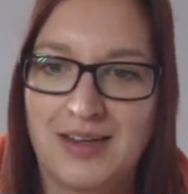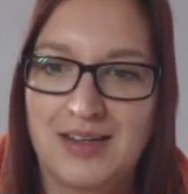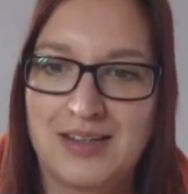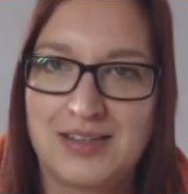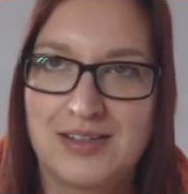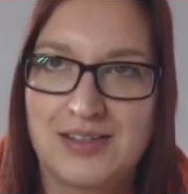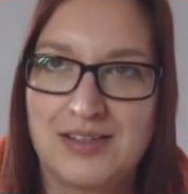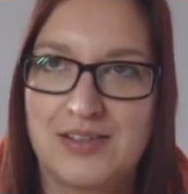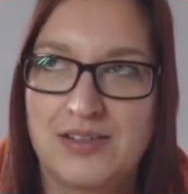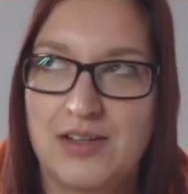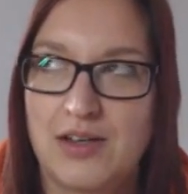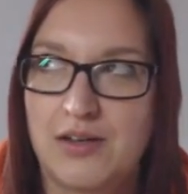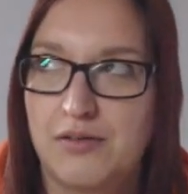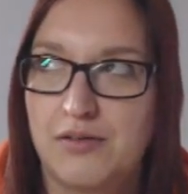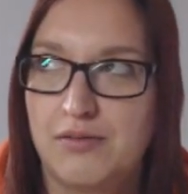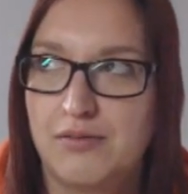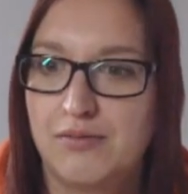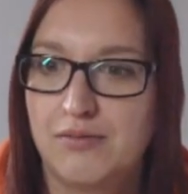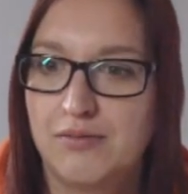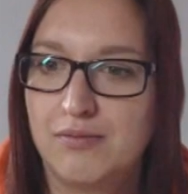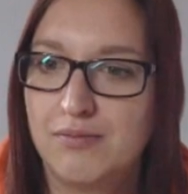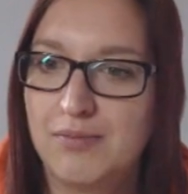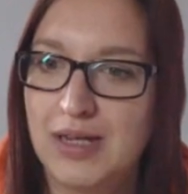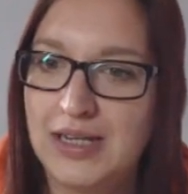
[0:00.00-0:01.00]
So
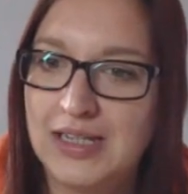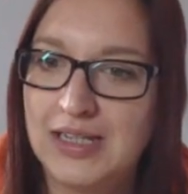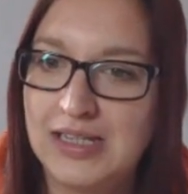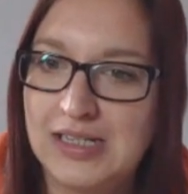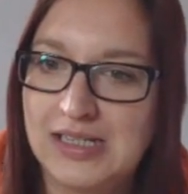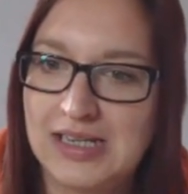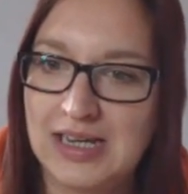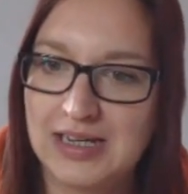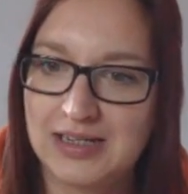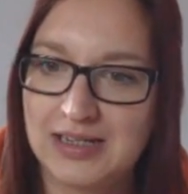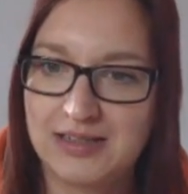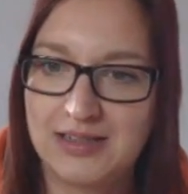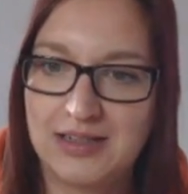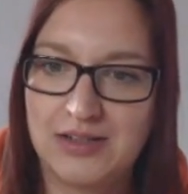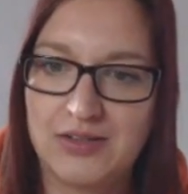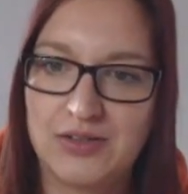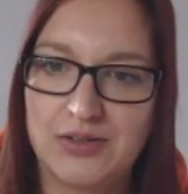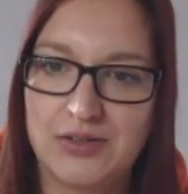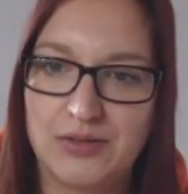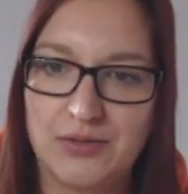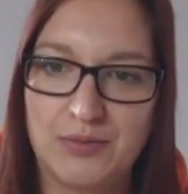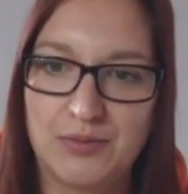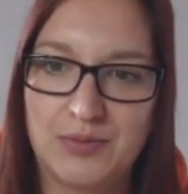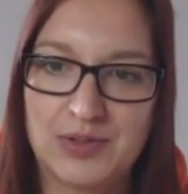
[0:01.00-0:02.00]
Making Tax
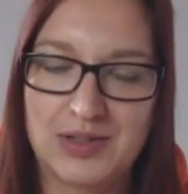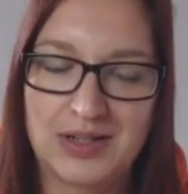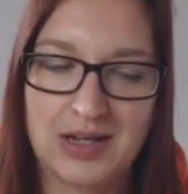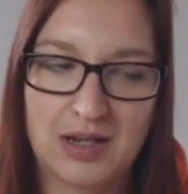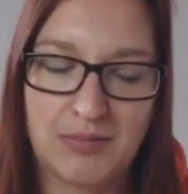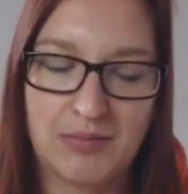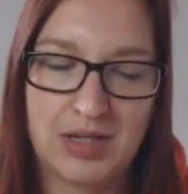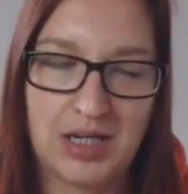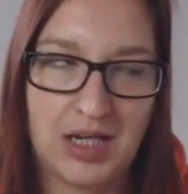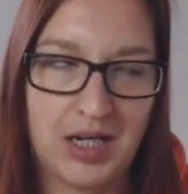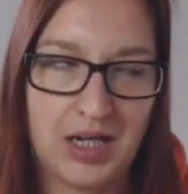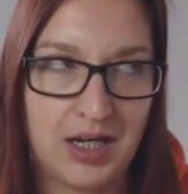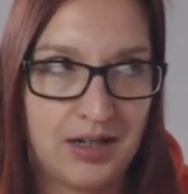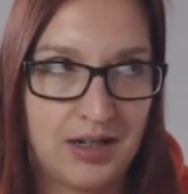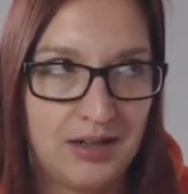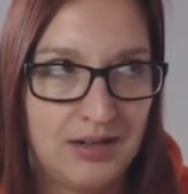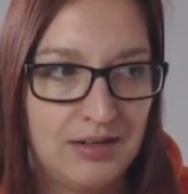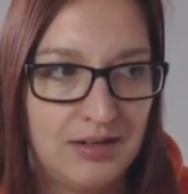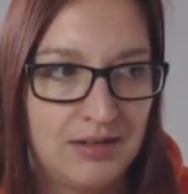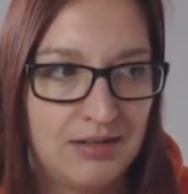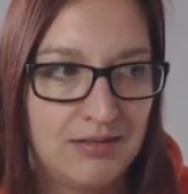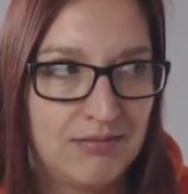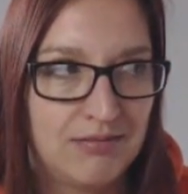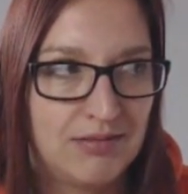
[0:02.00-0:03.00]
Digital was coming
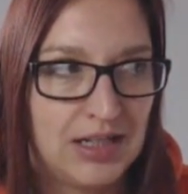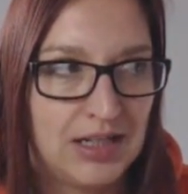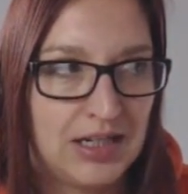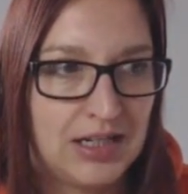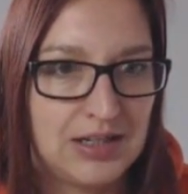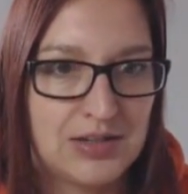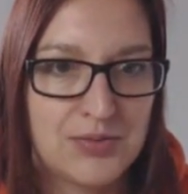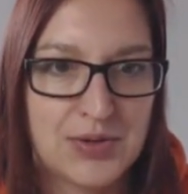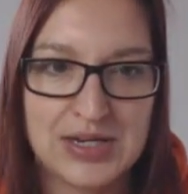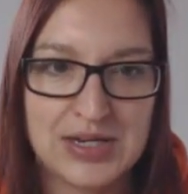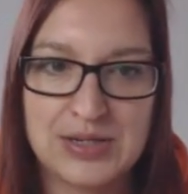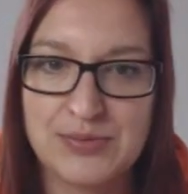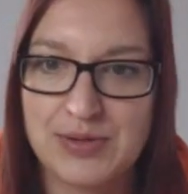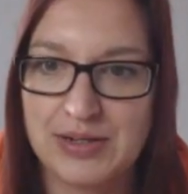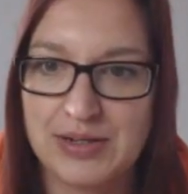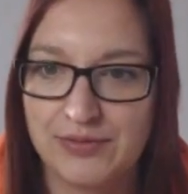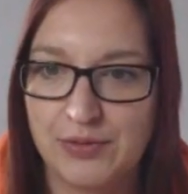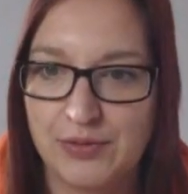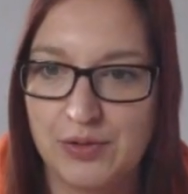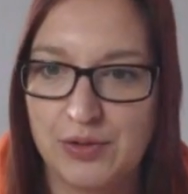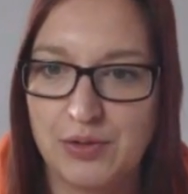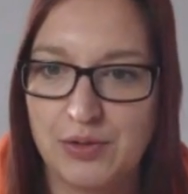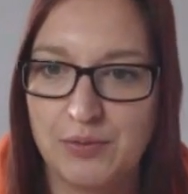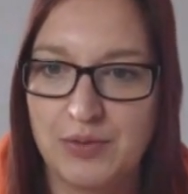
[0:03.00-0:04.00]
in in twenty
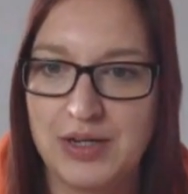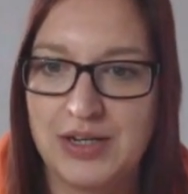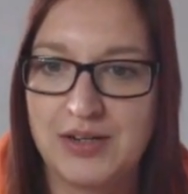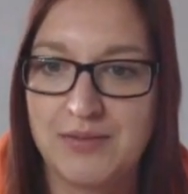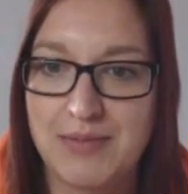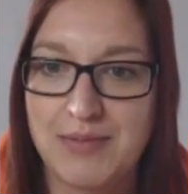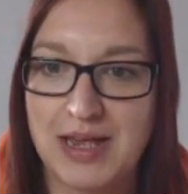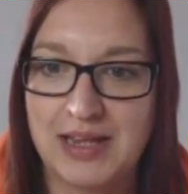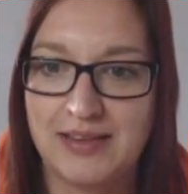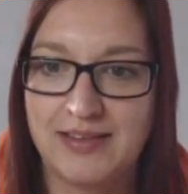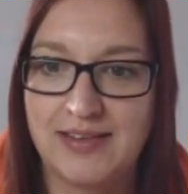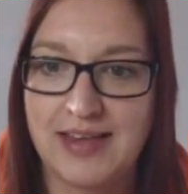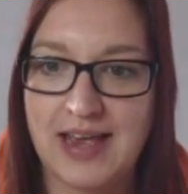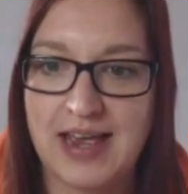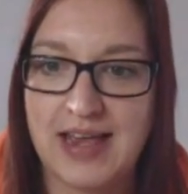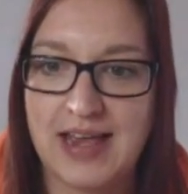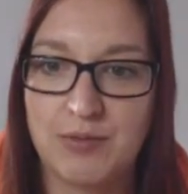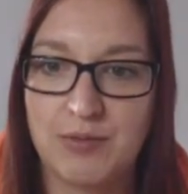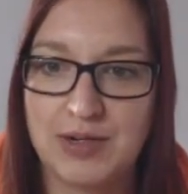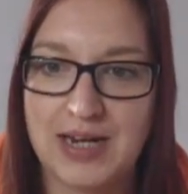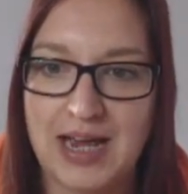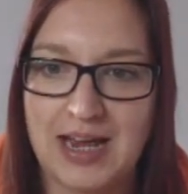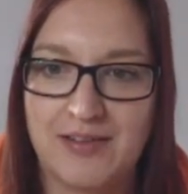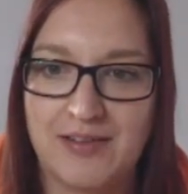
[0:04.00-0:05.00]
twenty-four, which meant that
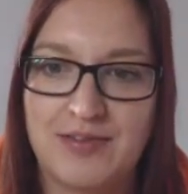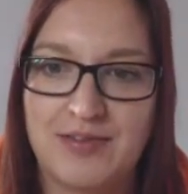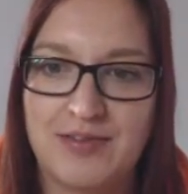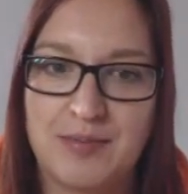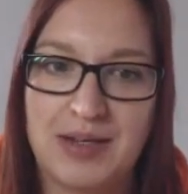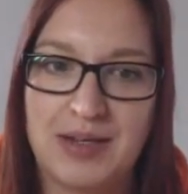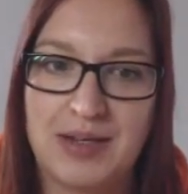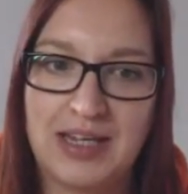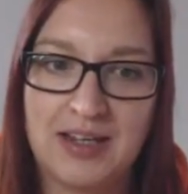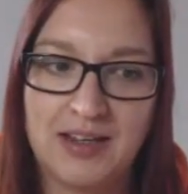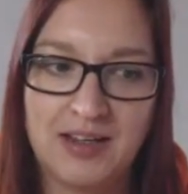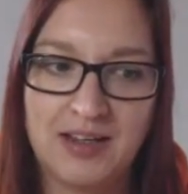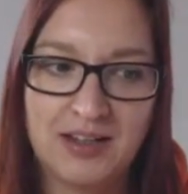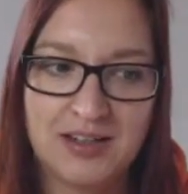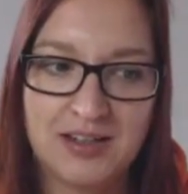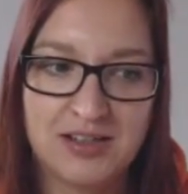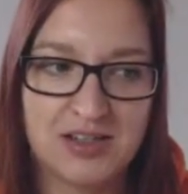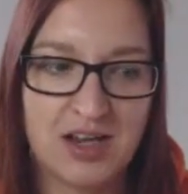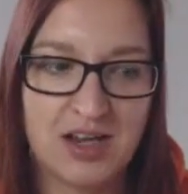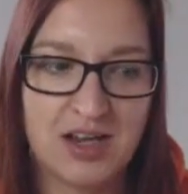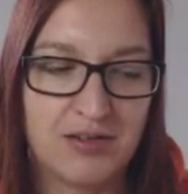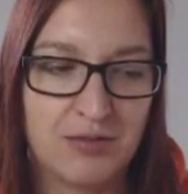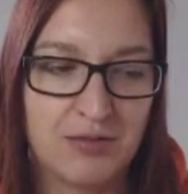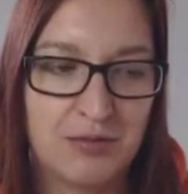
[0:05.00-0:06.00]
it would have to be
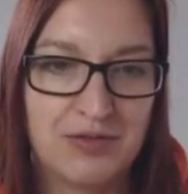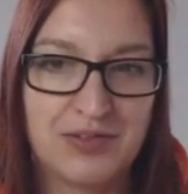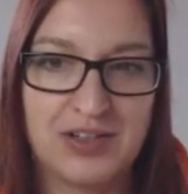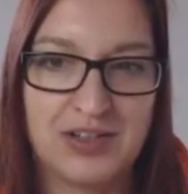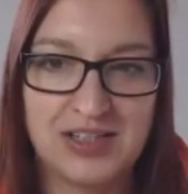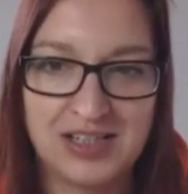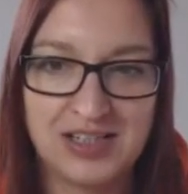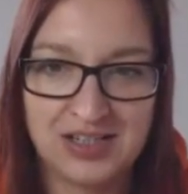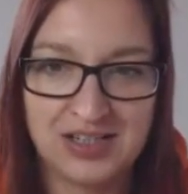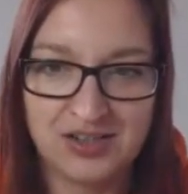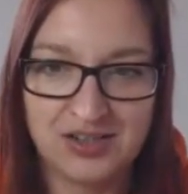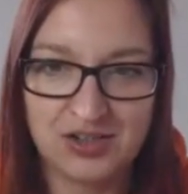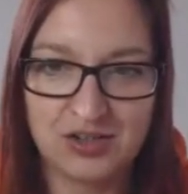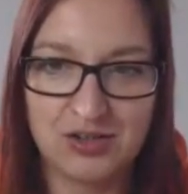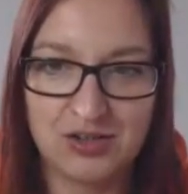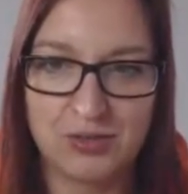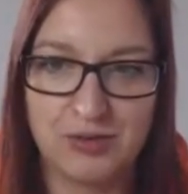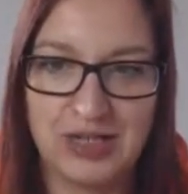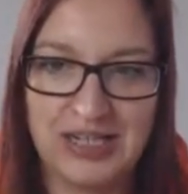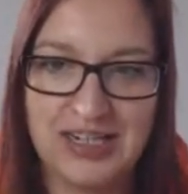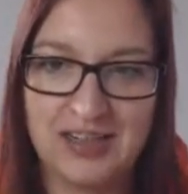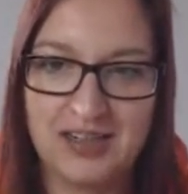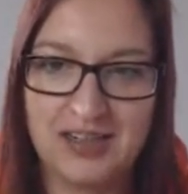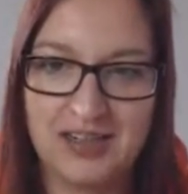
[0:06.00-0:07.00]
done with a digital
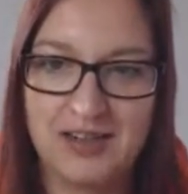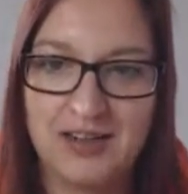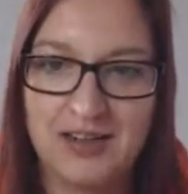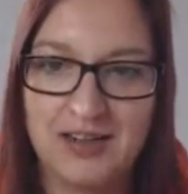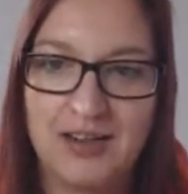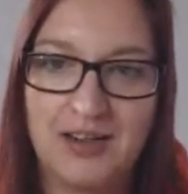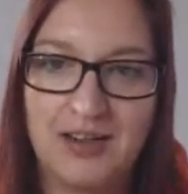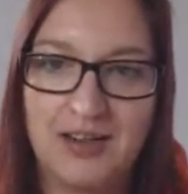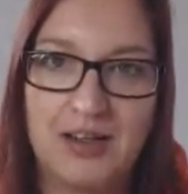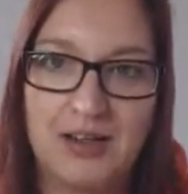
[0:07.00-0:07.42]
link,